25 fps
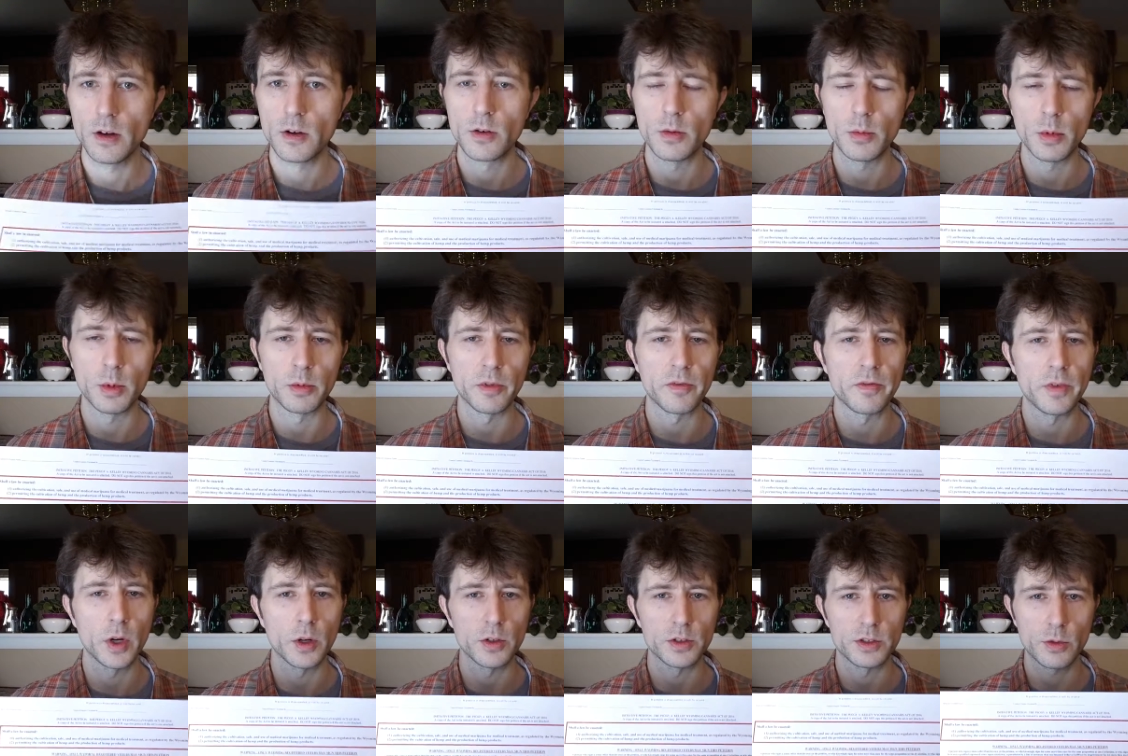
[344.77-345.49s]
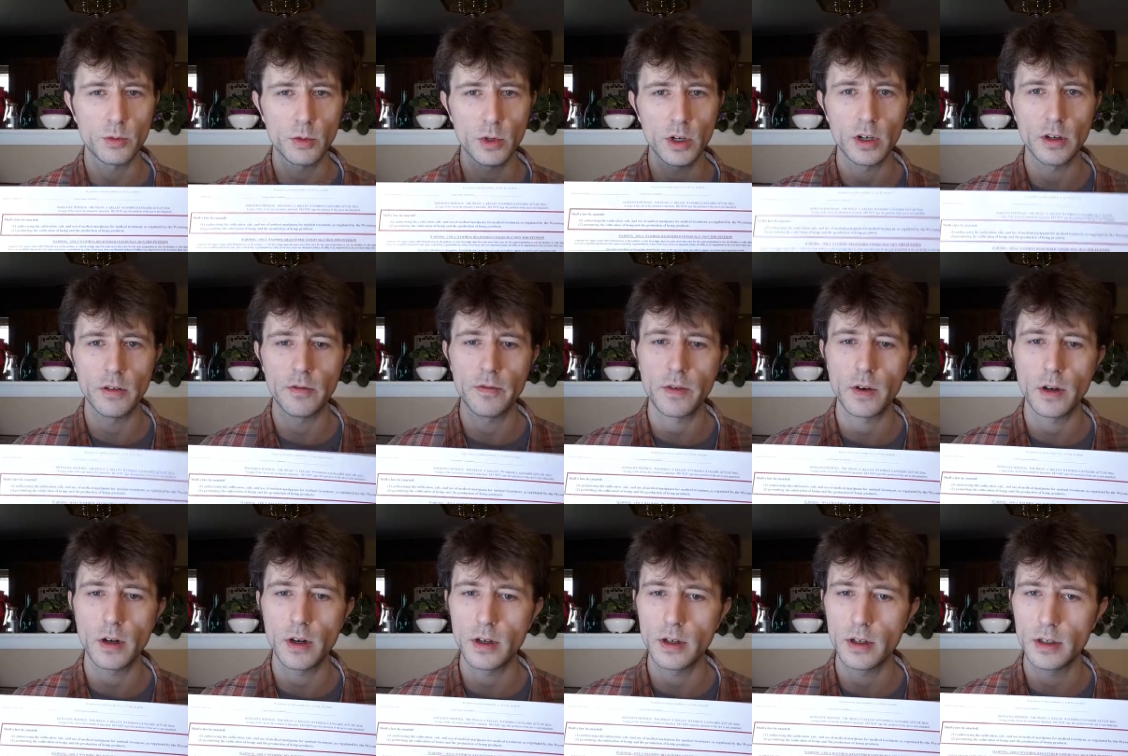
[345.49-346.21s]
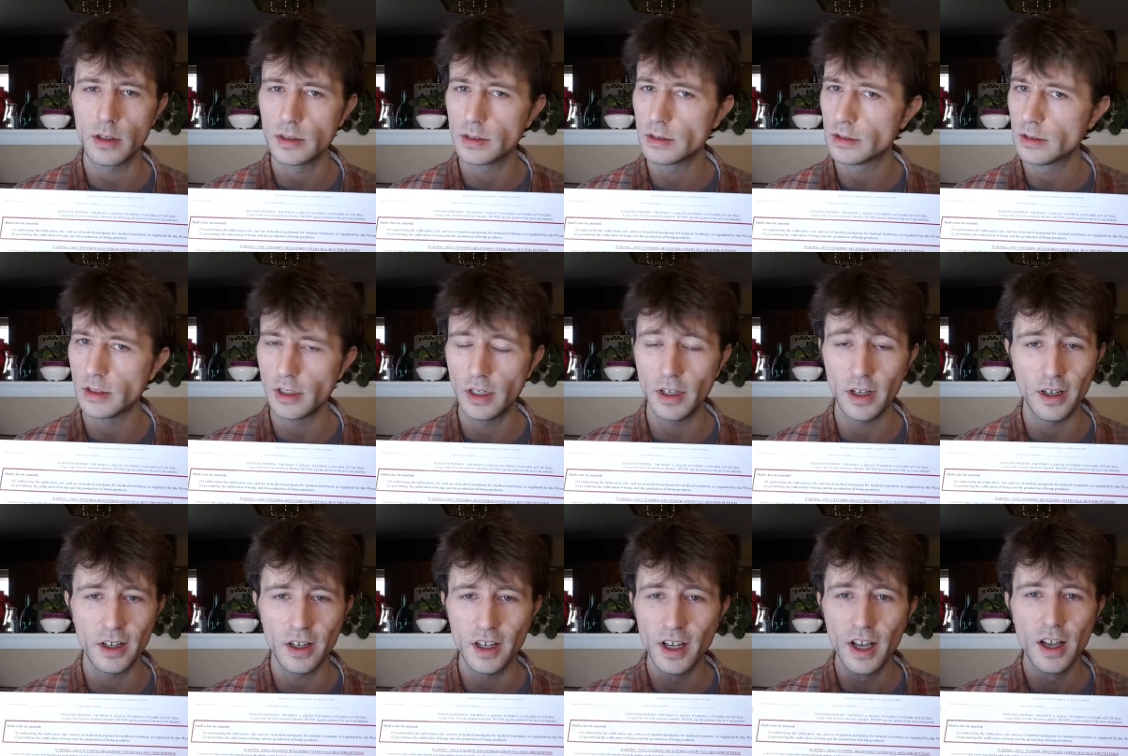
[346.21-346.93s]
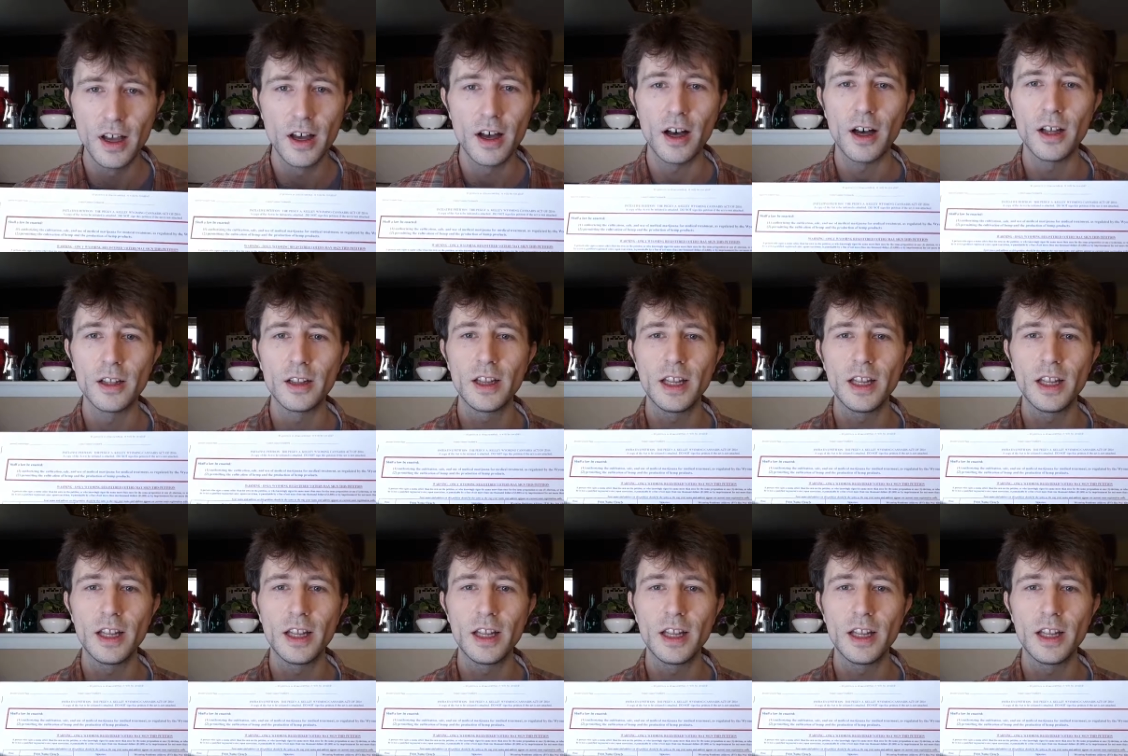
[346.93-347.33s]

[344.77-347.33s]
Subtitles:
Remember, folks, you're working for a